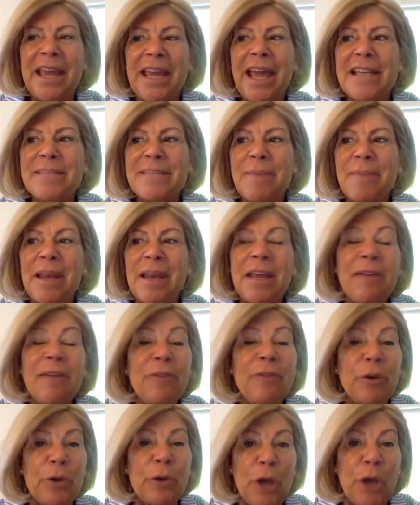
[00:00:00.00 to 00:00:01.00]
As many of
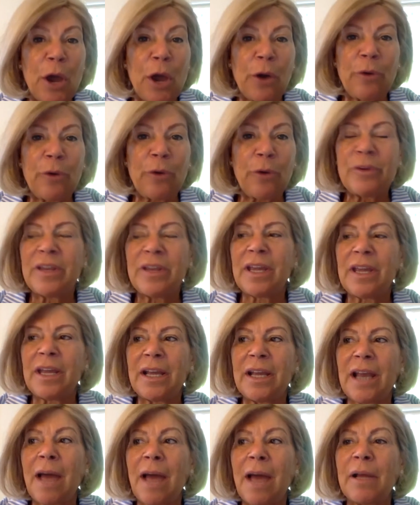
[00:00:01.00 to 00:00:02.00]
you know, the
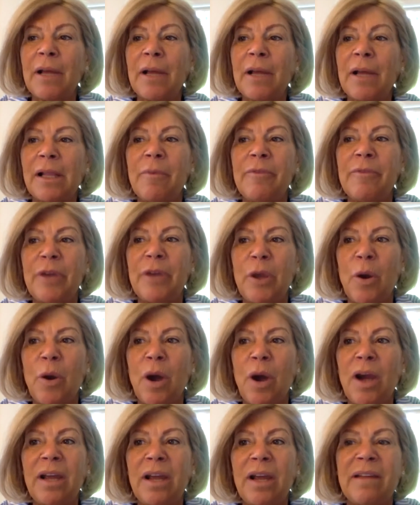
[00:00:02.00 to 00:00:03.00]
Economic Club of New
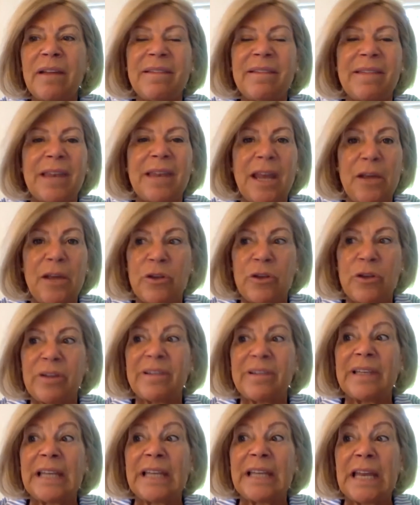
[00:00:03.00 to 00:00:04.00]
York is the
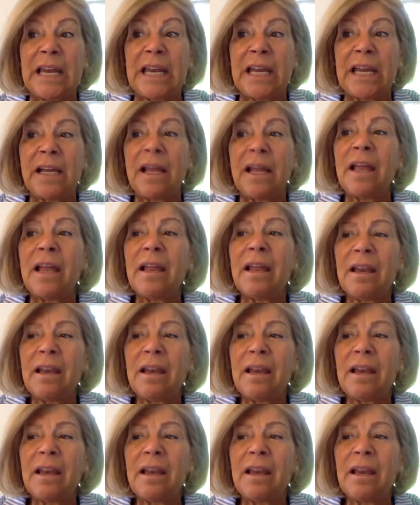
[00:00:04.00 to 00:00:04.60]
nation's leading